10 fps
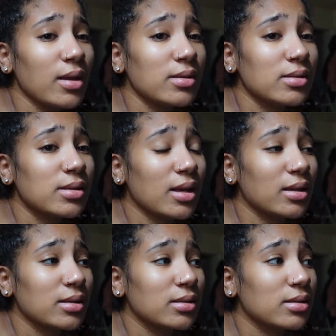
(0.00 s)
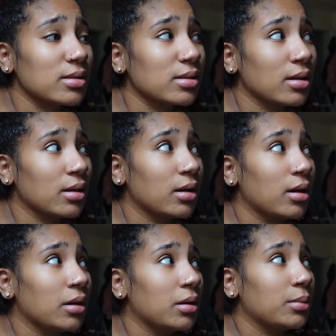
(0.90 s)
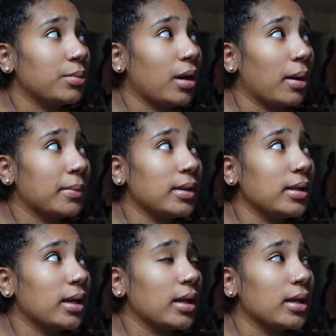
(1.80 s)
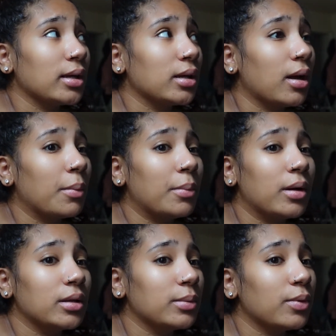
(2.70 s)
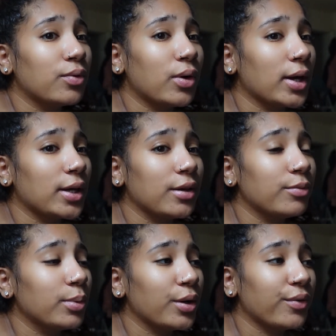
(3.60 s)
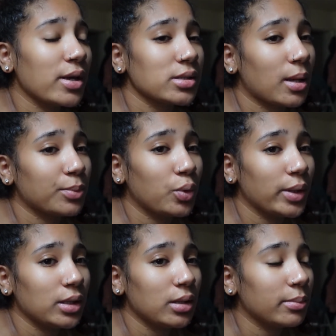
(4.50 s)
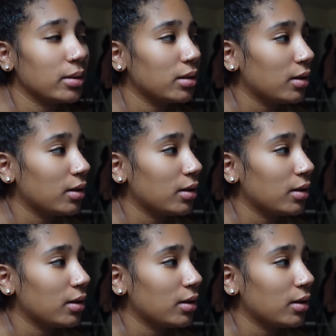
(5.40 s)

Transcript: since probably like a month before I gave birth I stopped doing them